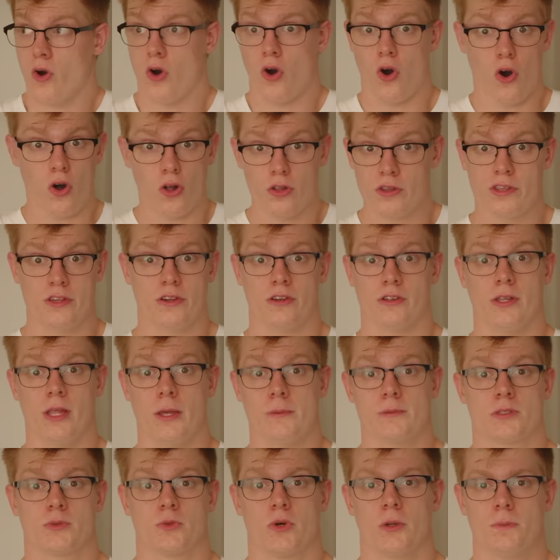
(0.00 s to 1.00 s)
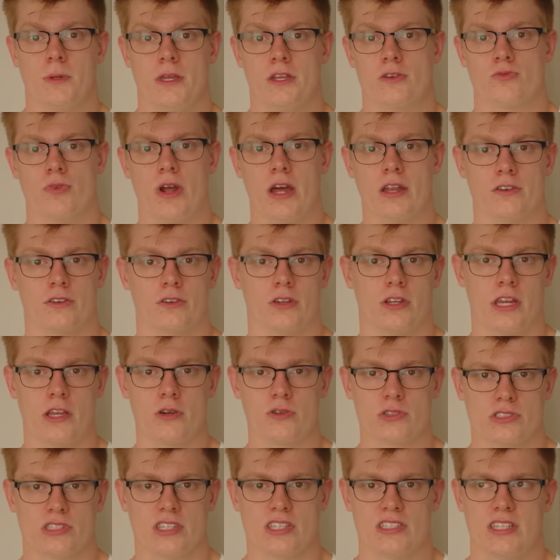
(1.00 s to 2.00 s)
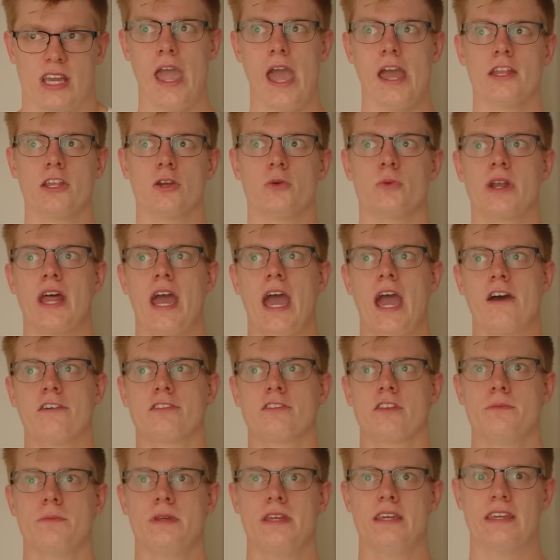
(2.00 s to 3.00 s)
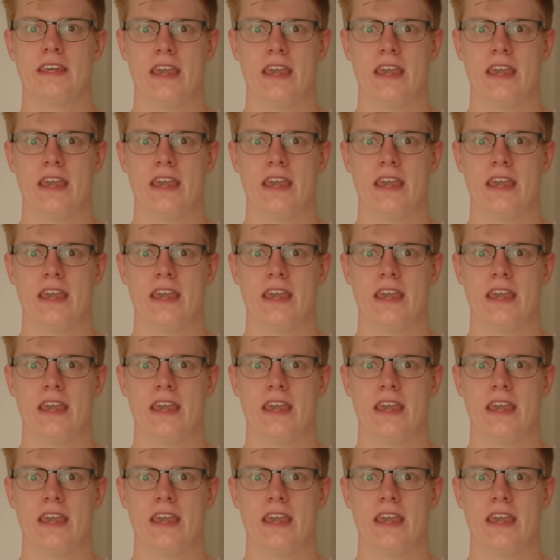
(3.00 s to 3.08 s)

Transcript: all your limbs would be rendered useless and you would have to be